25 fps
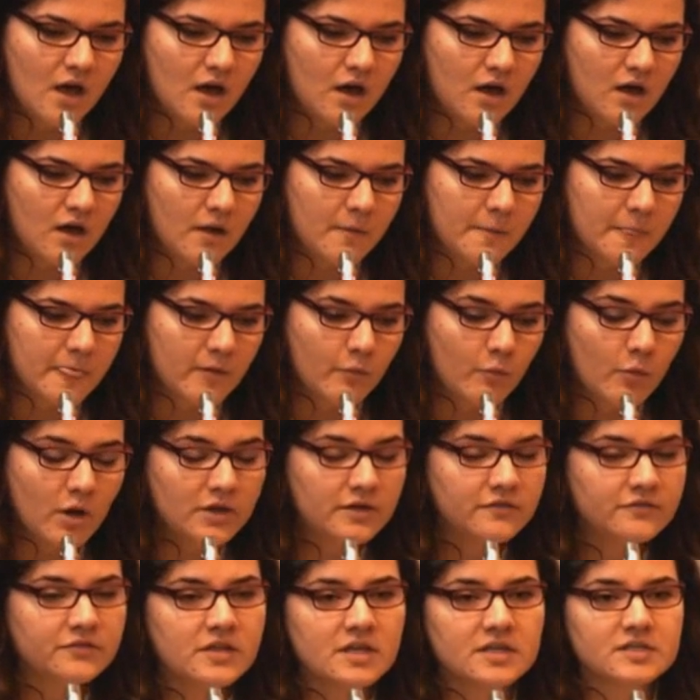
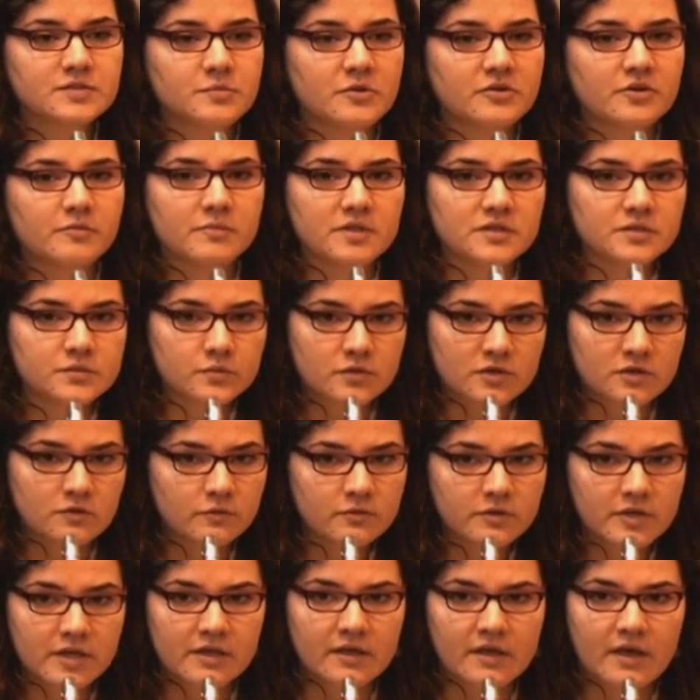One of the experiments we're
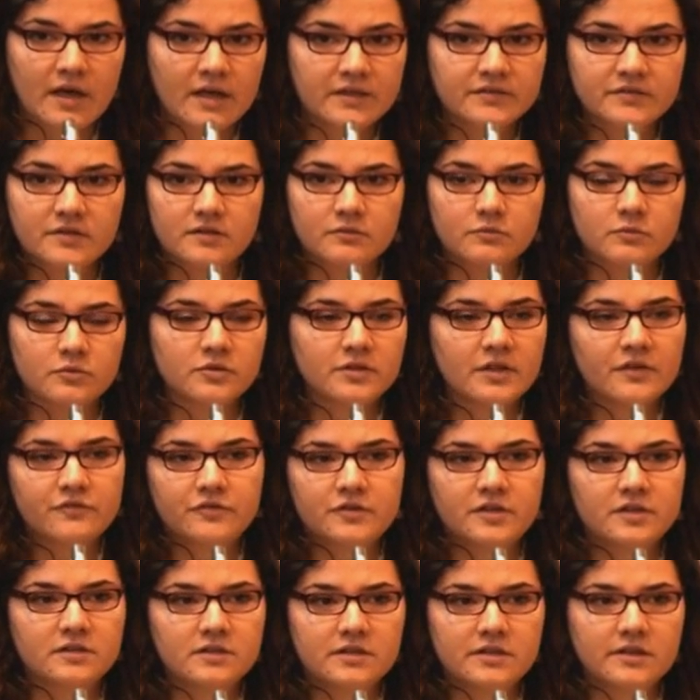looking at, and we're
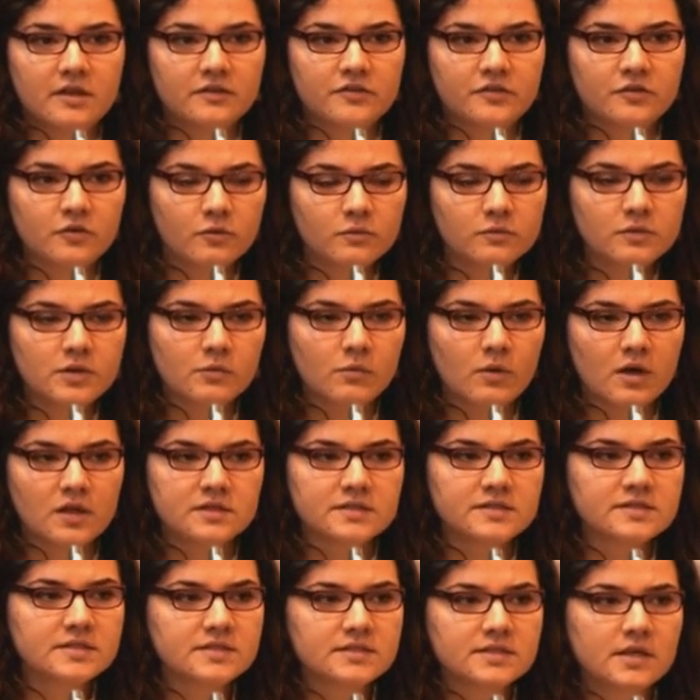definitely not the only
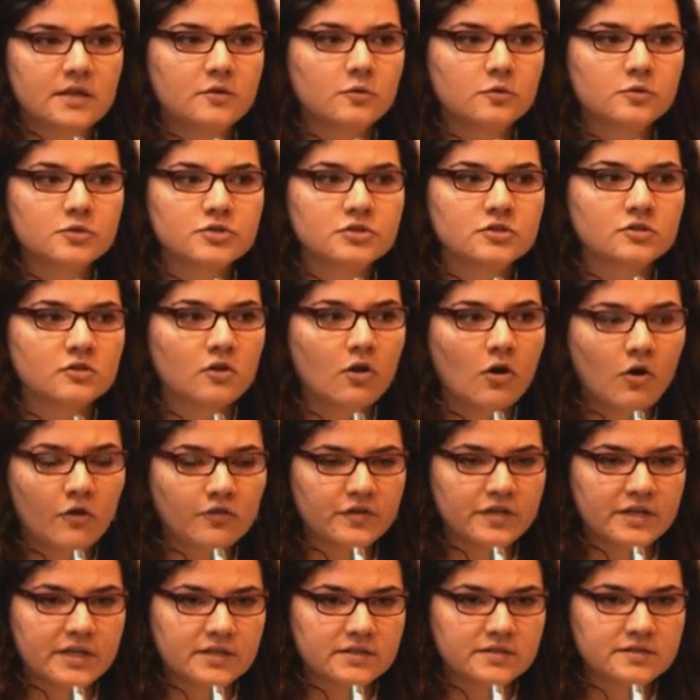ones, it's an ocean
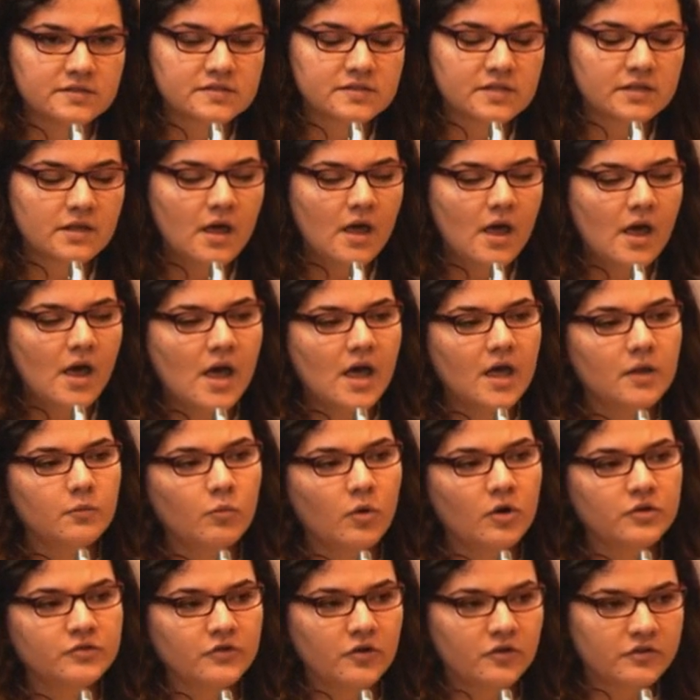governance, and
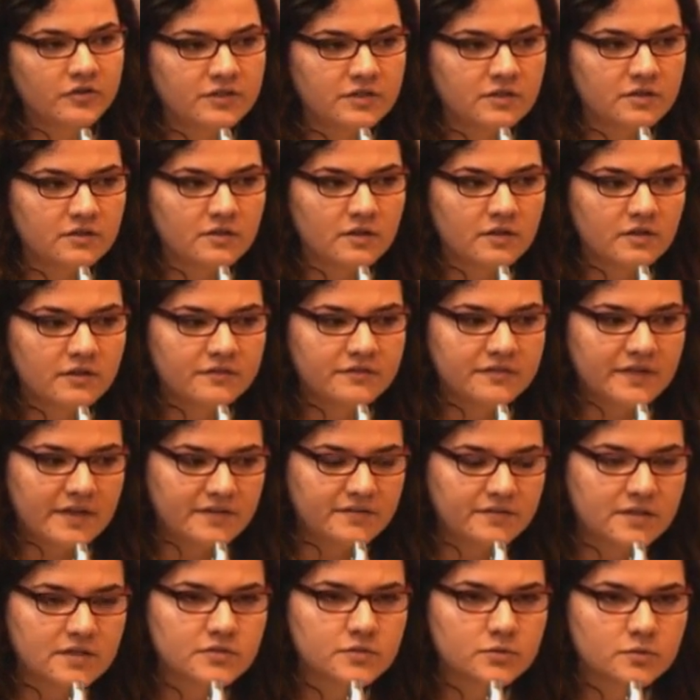what other
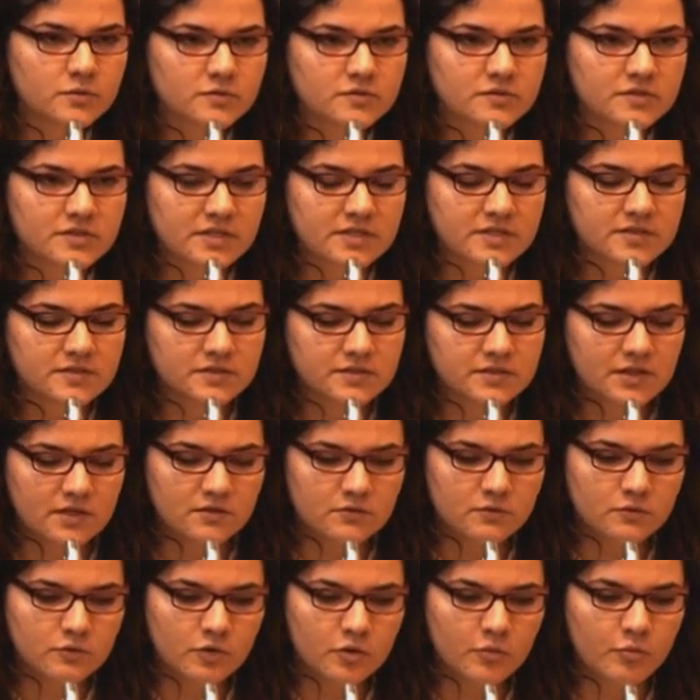data sources
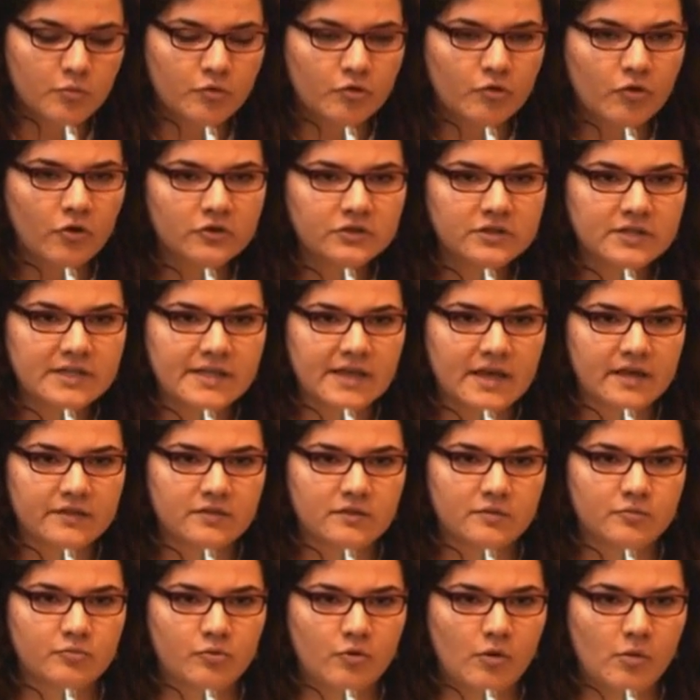can look broadly at
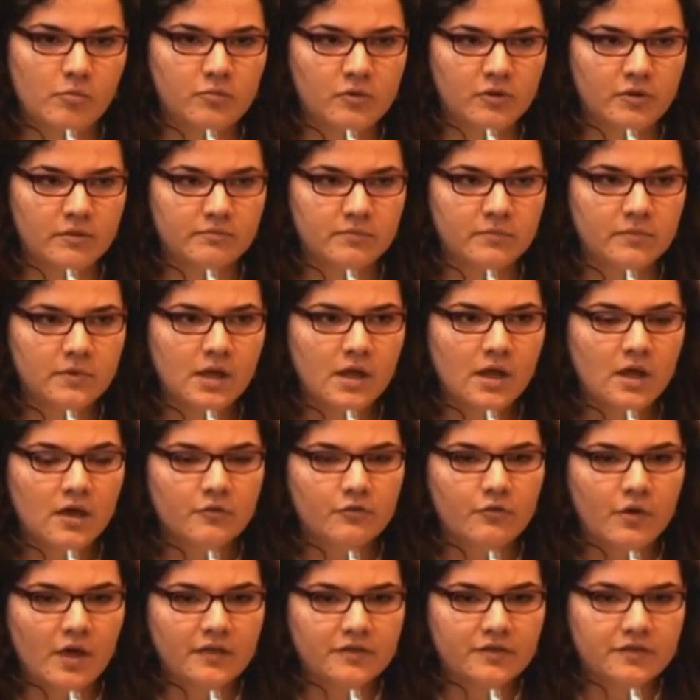the problem
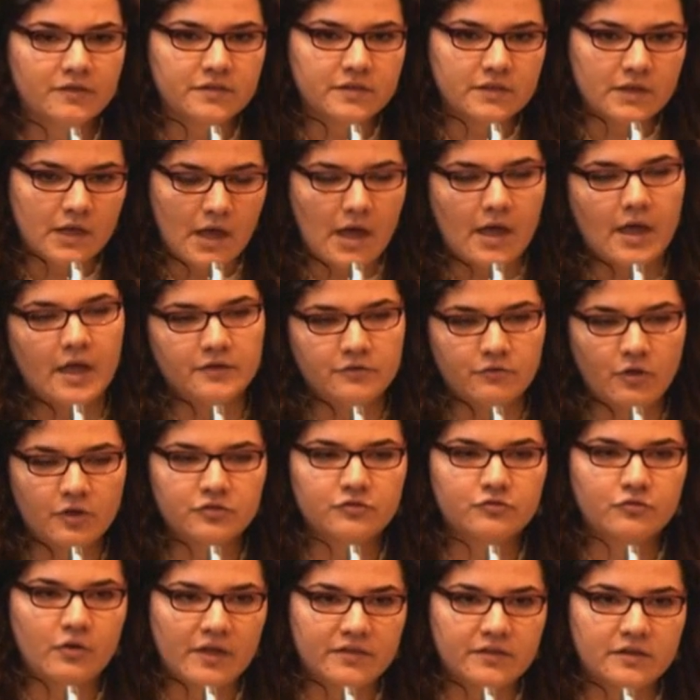
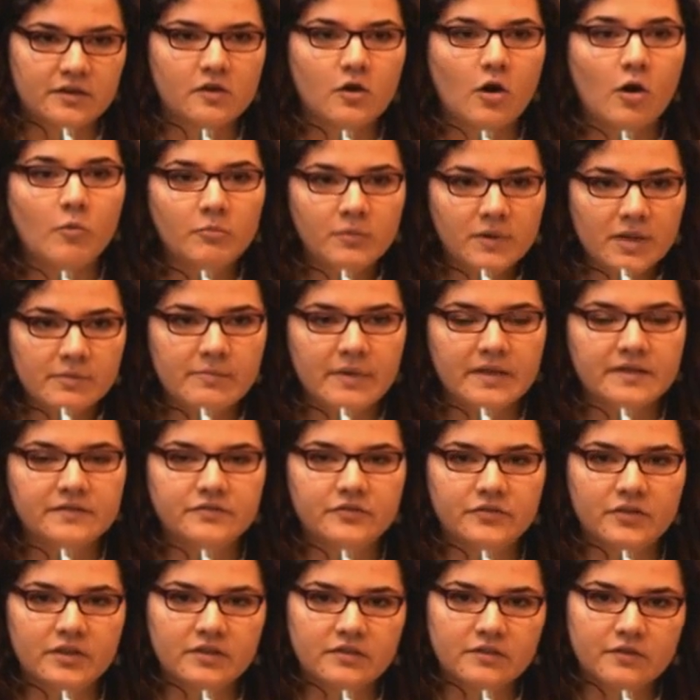not
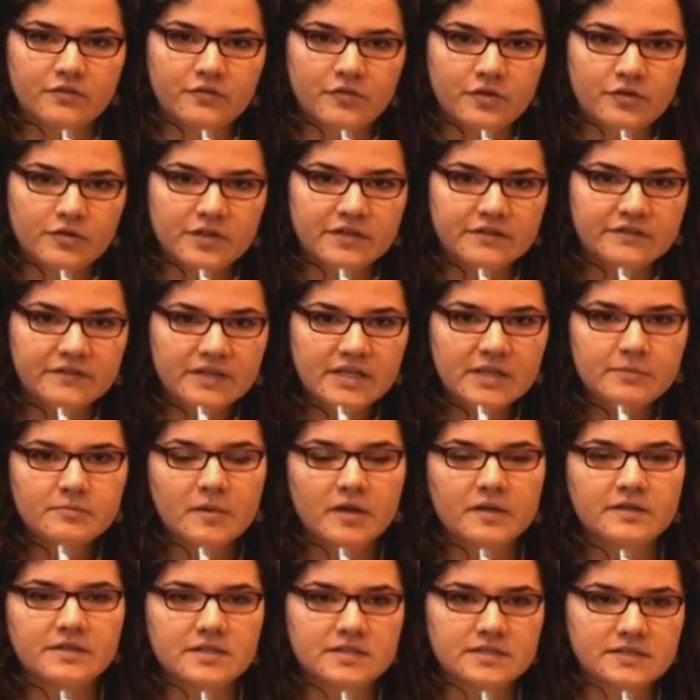complementing the very deep
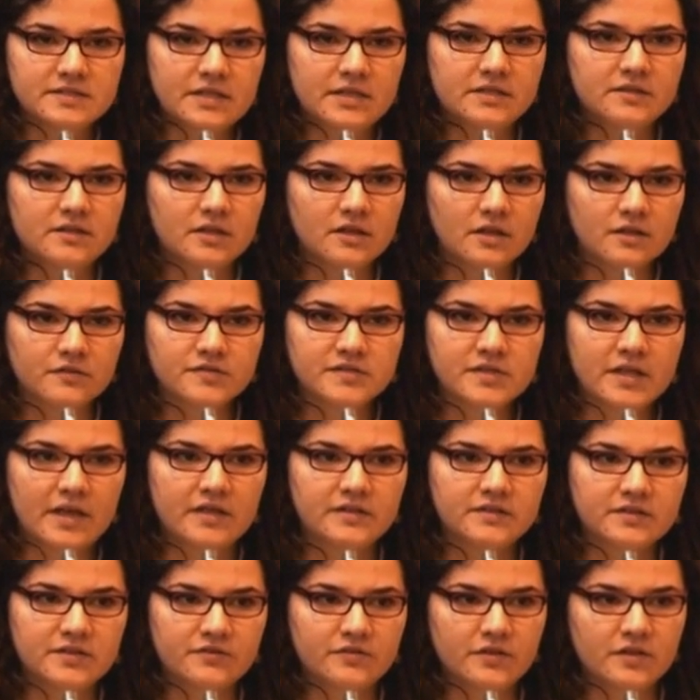understanding of
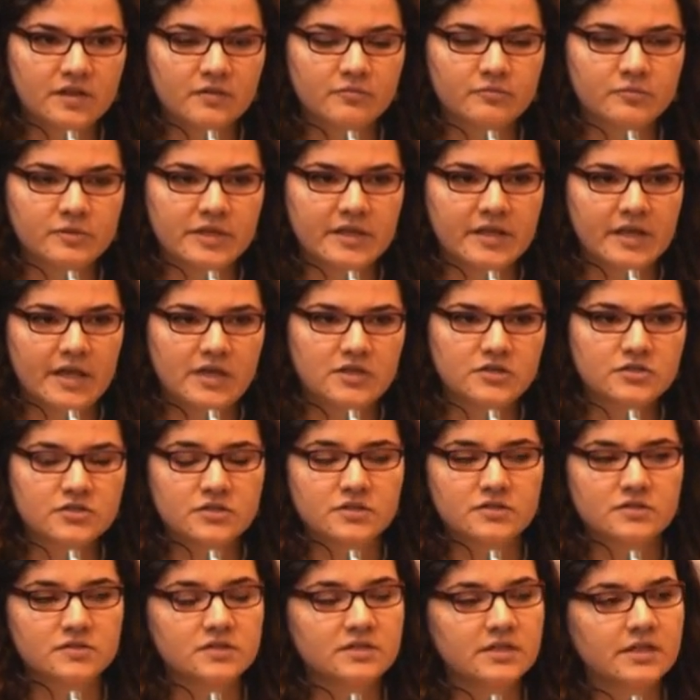scientific
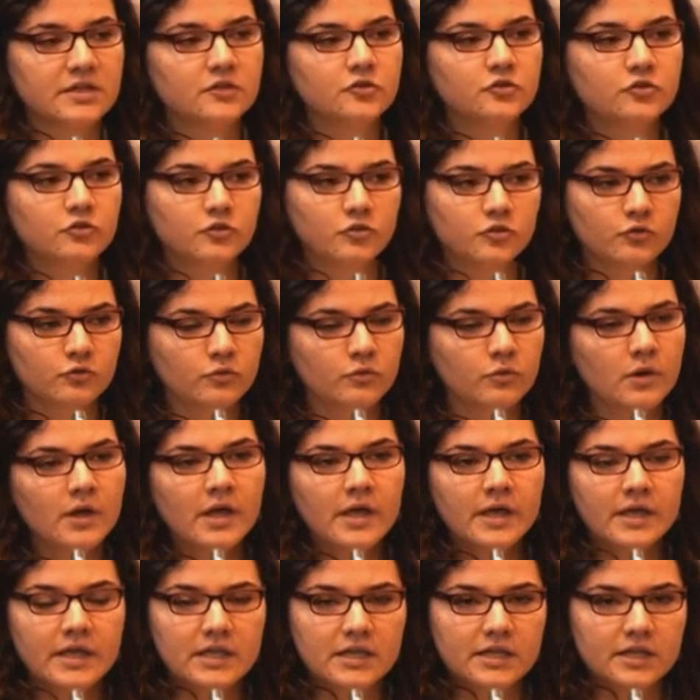implications linked to
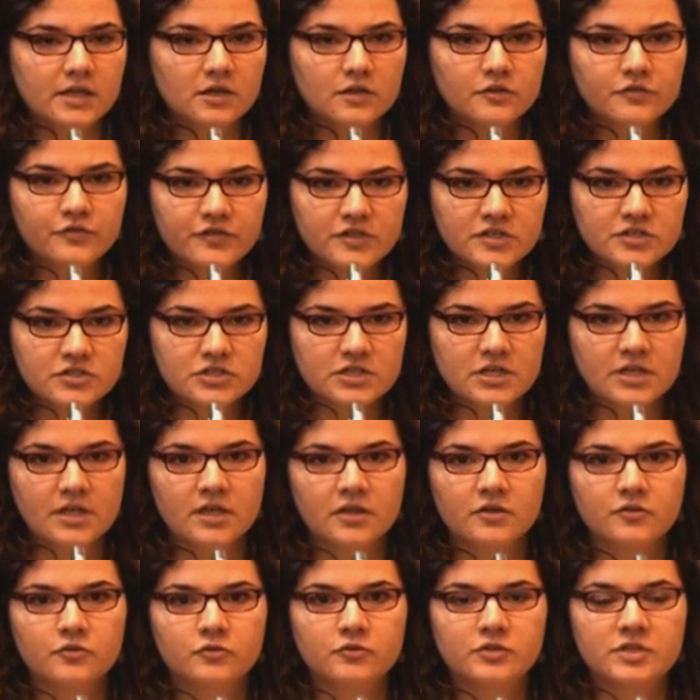illegal
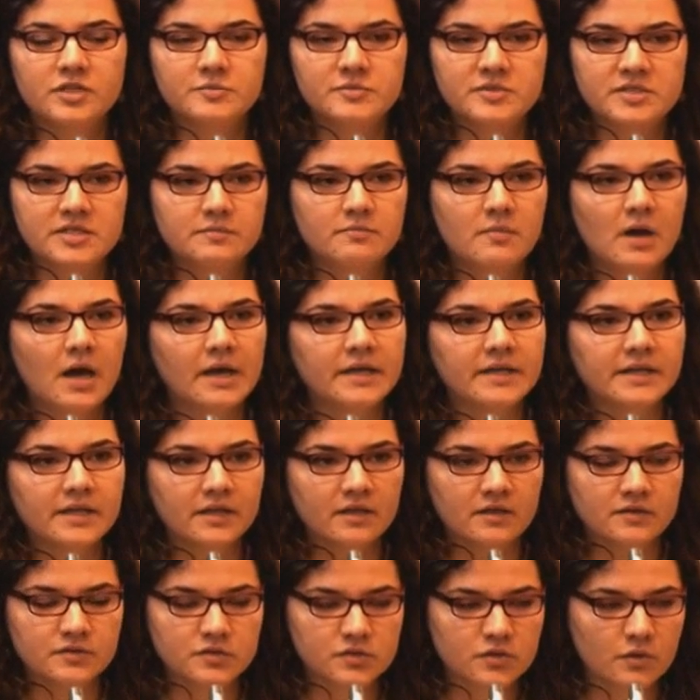fishing, to deep sea
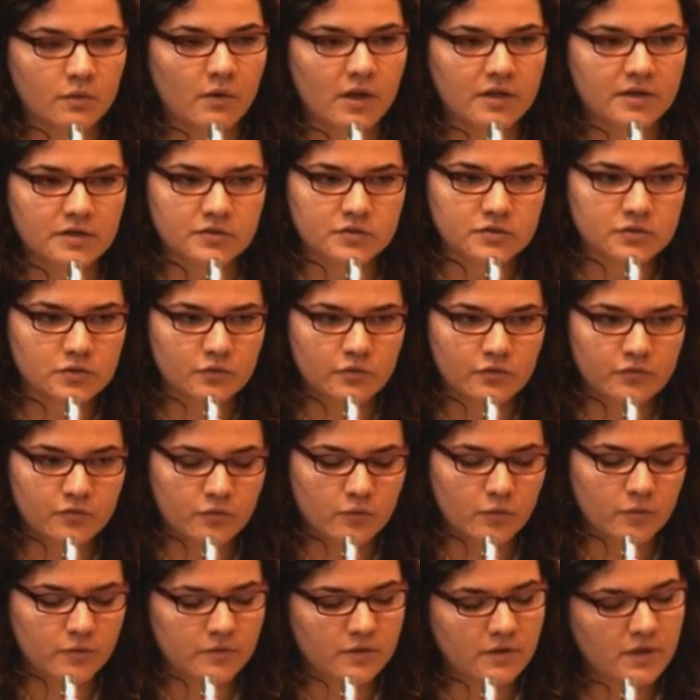mining, and so on and so
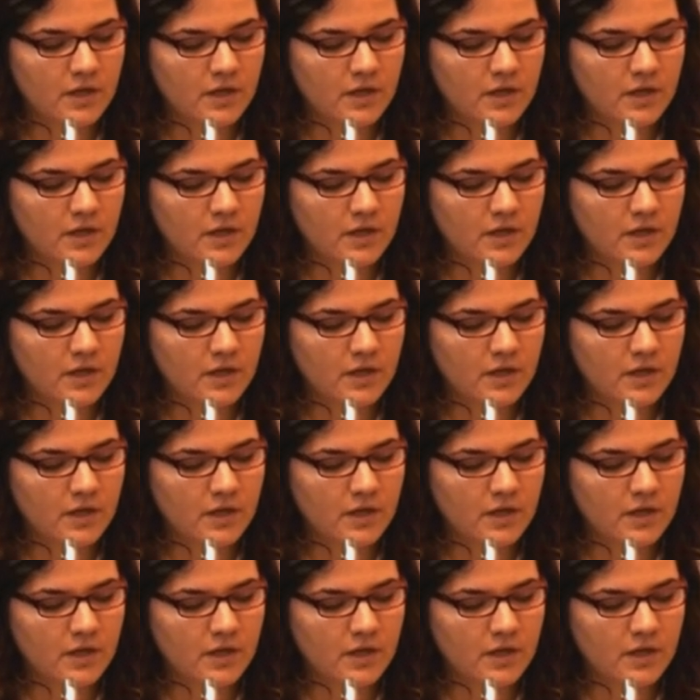forth.